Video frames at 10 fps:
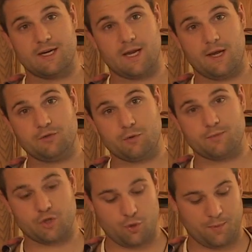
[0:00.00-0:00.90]
need an ice cream
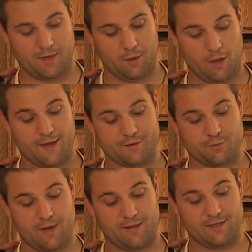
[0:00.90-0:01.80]
scoop, and in all
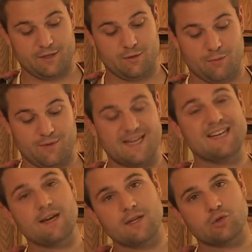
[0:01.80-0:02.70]
actuality, you don't need
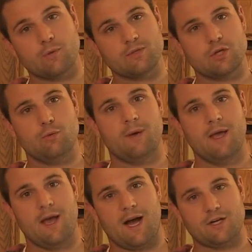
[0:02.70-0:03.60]
an ice cream scoop.
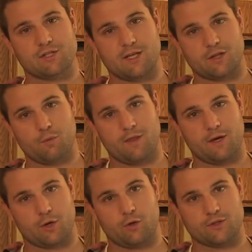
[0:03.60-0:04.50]
I just like the way that
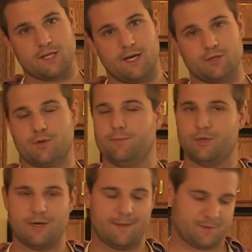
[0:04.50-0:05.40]
it curls the ice cream. You
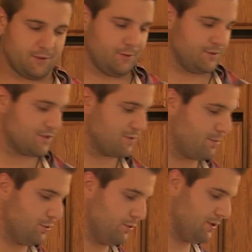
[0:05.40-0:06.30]
could absolutely use a
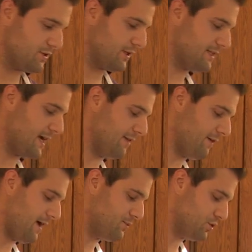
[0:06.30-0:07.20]
spoon, so that's kind of
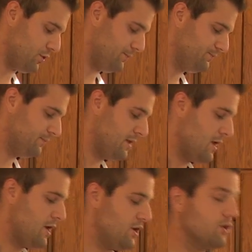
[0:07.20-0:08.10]
optional.
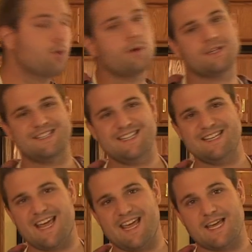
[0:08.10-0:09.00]
You're going to
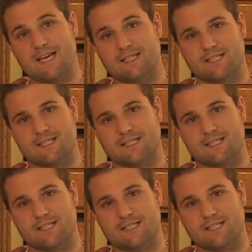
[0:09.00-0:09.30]
need a